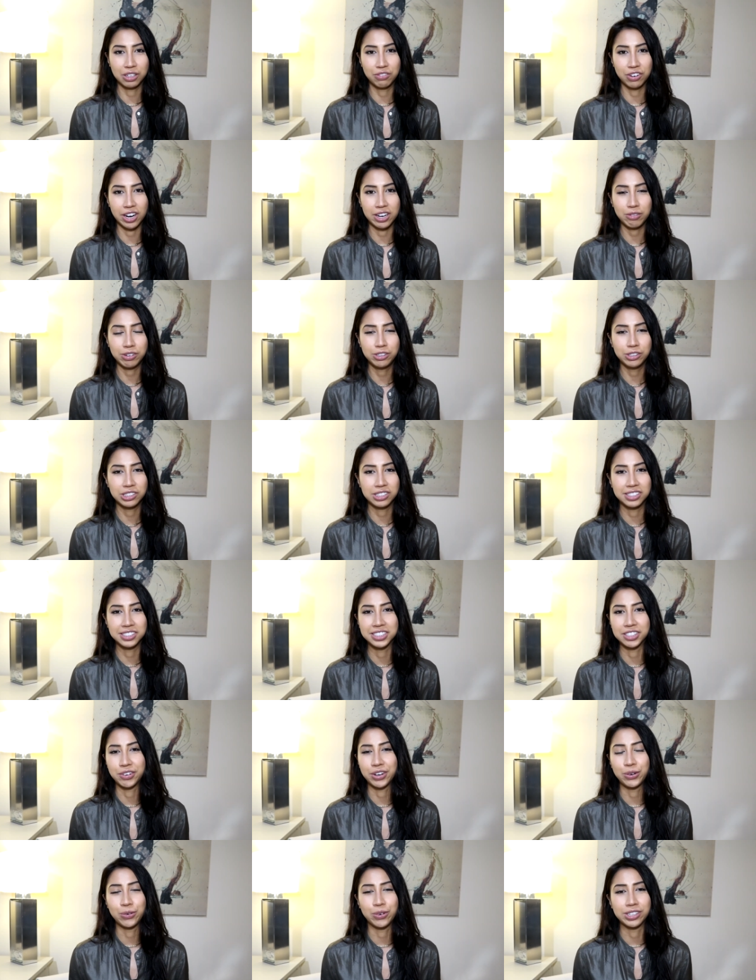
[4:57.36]
for anyone who's
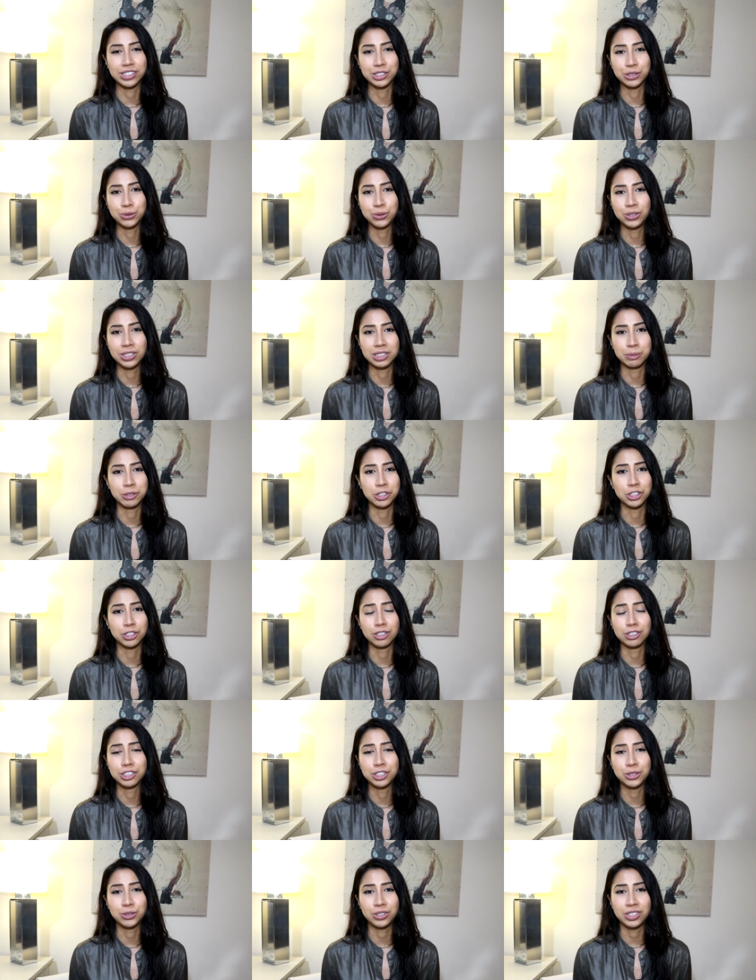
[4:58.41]
considering going to school as a mature
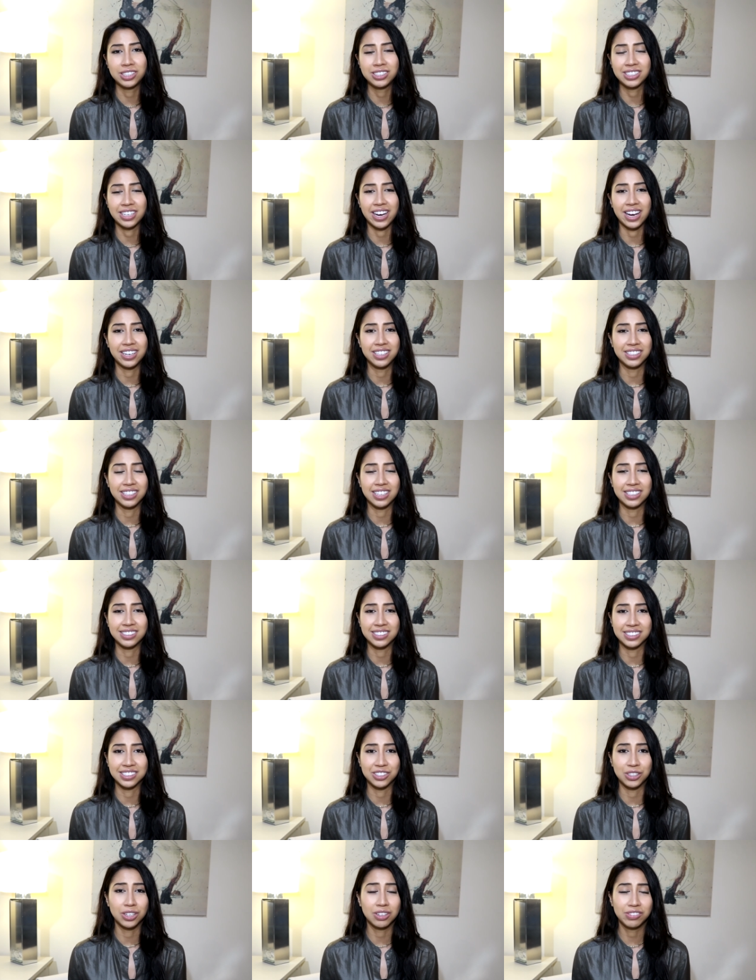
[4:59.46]
student and
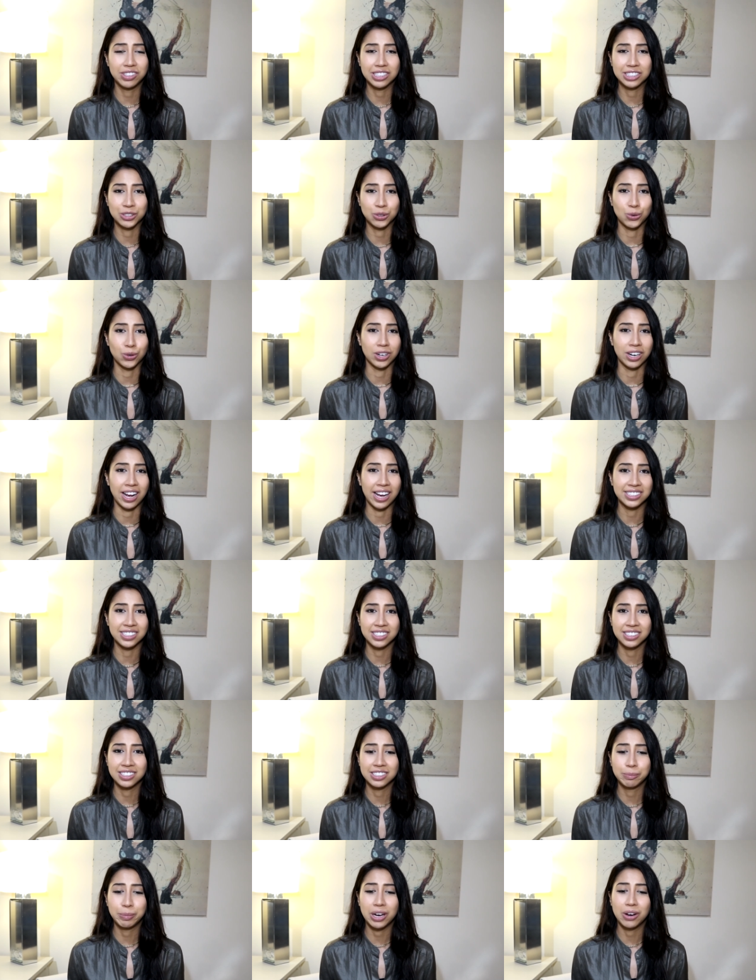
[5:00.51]
is nervous or
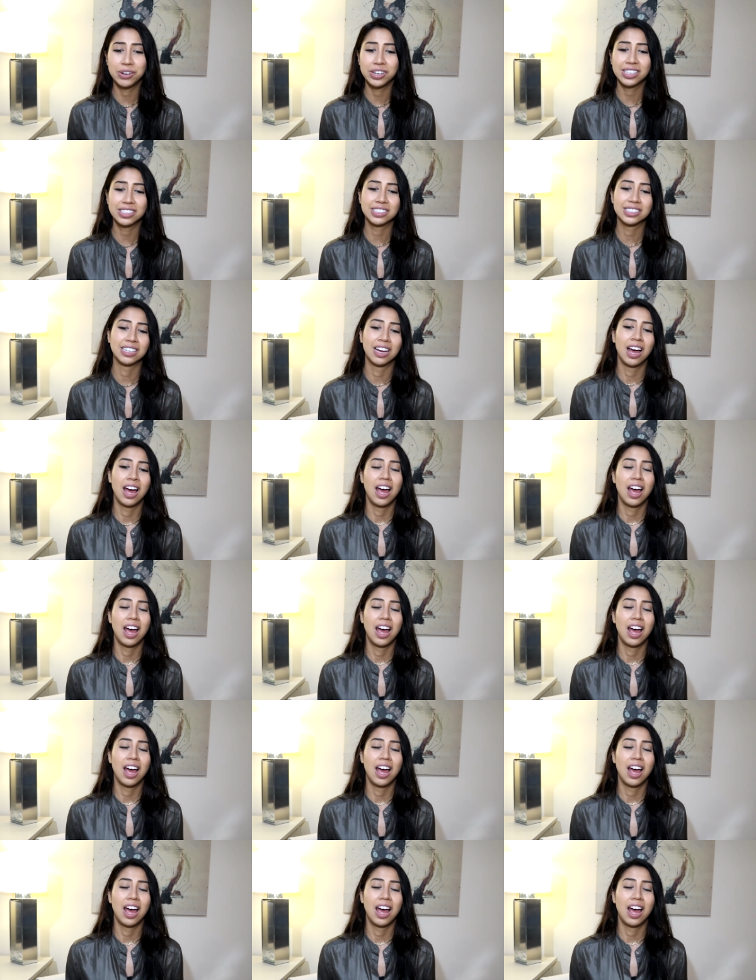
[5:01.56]
hesitant about it,